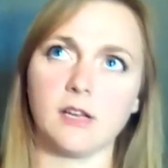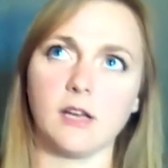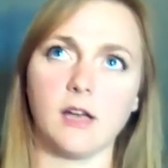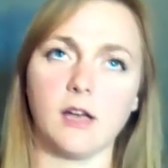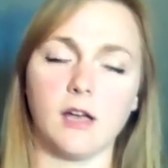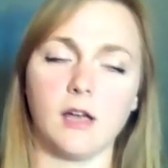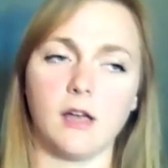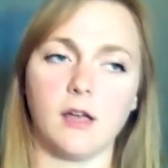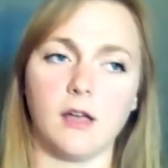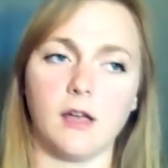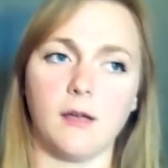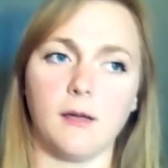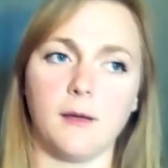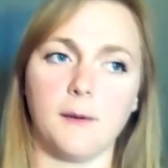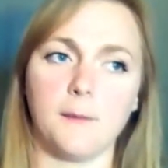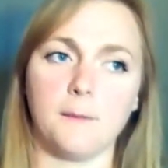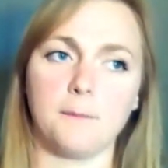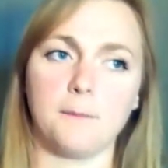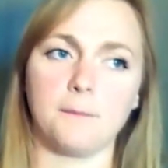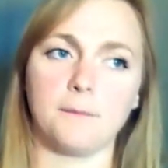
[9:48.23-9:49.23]

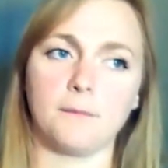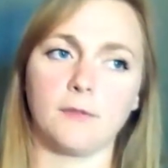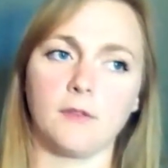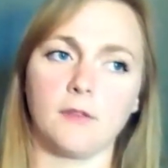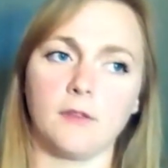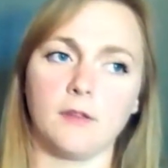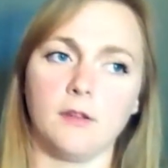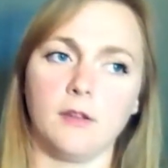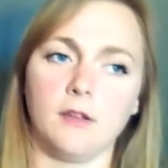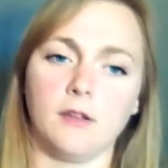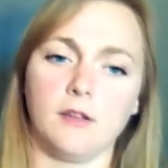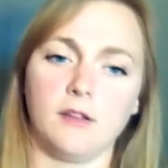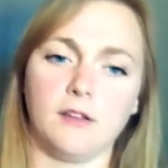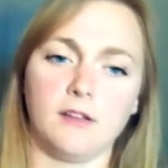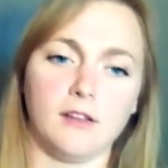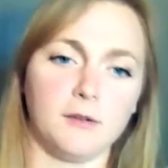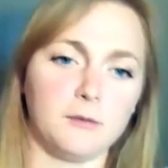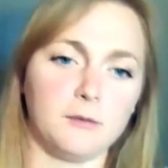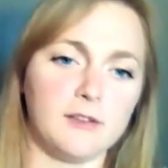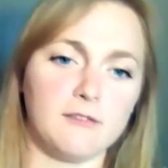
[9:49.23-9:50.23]
There
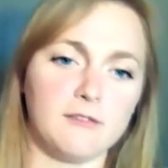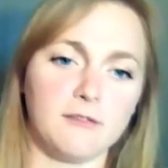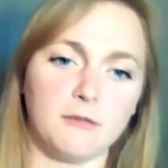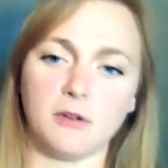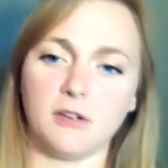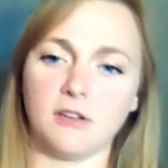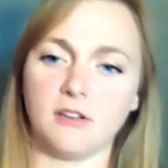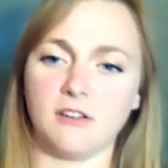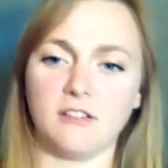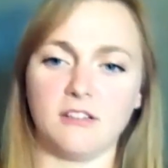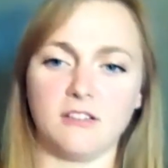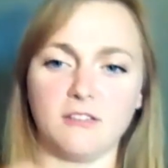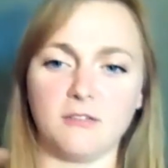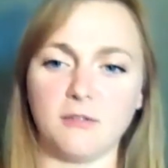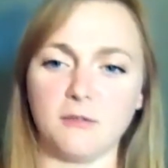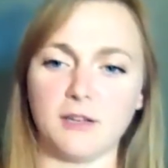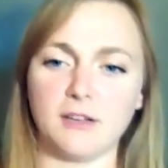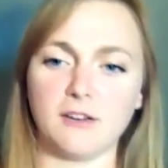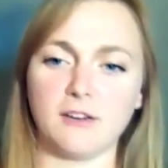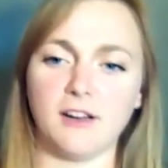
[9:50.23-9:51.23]
was even one on,
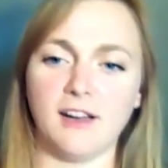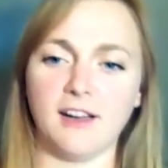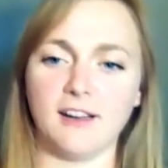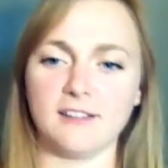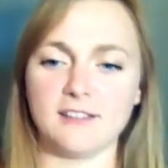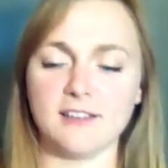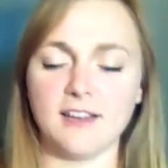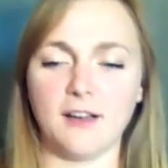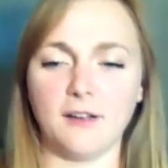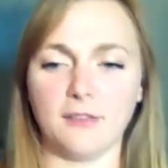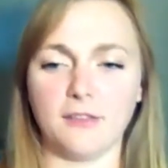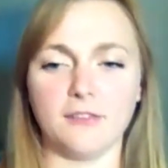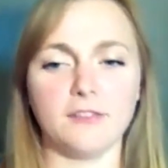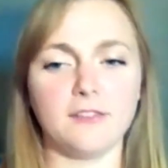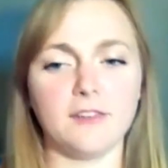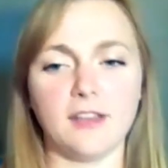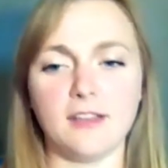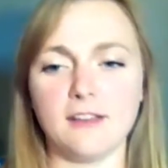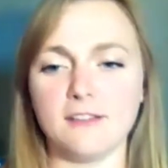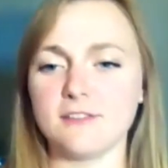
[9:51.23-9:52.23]
had health and
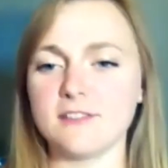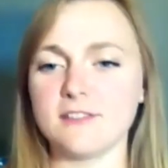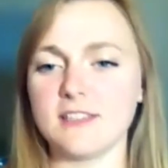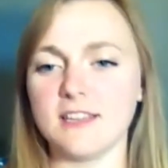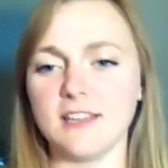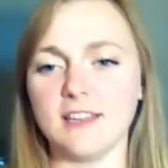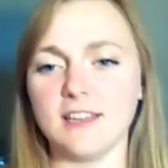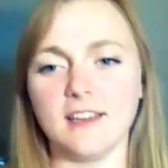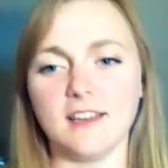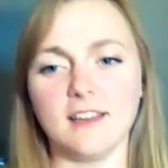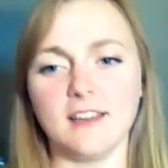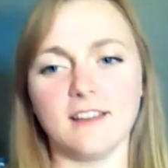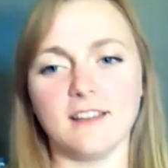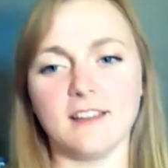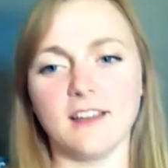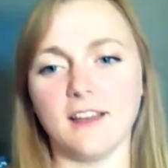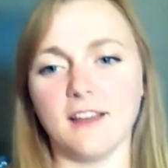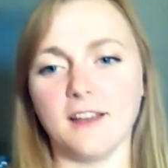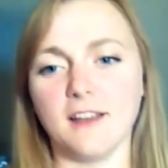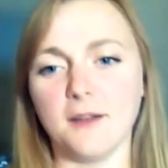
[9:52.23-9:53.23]
safety,
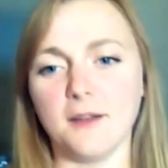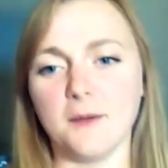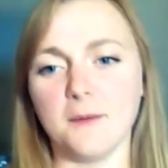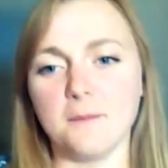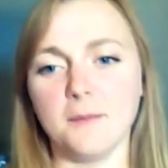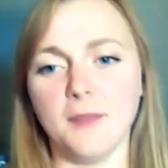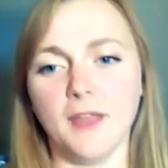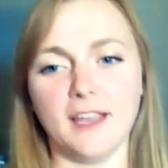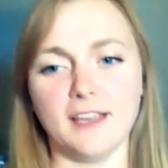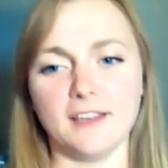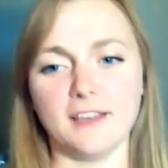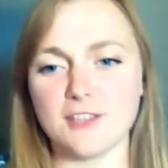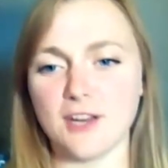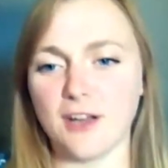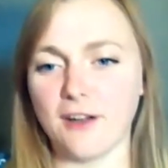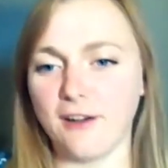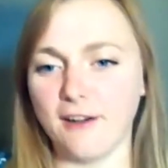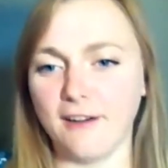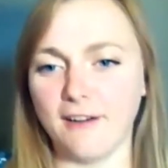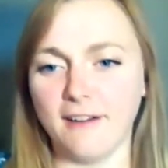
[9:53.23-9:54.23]

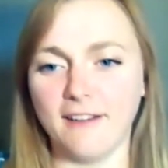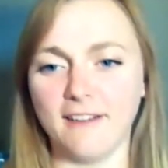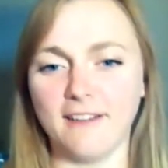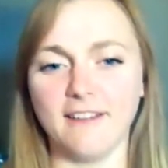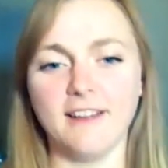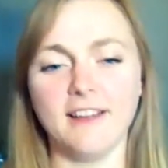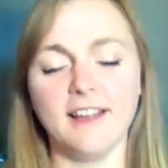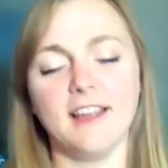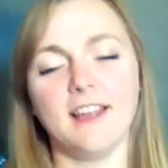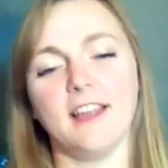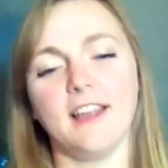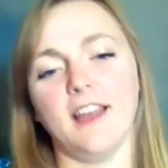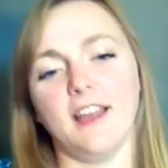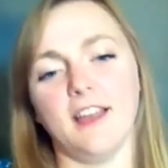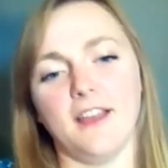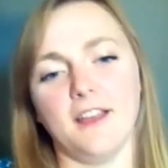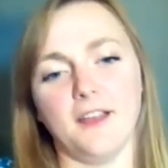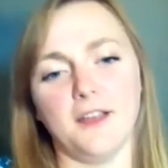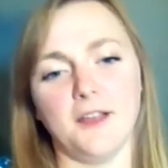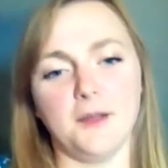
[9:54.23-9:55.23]
HR,
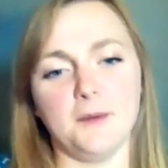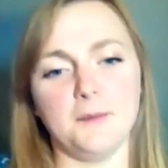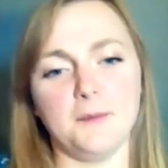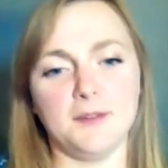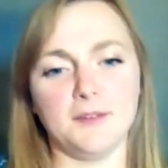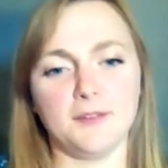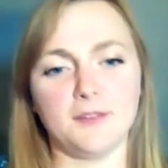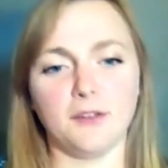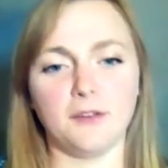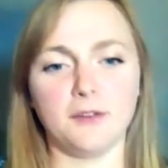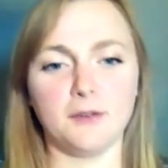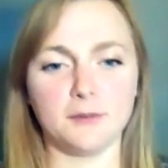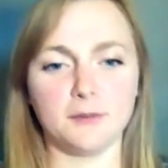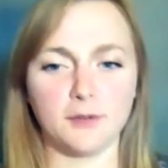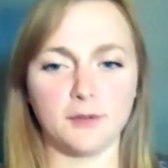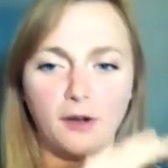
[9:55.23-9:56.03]
and so it was a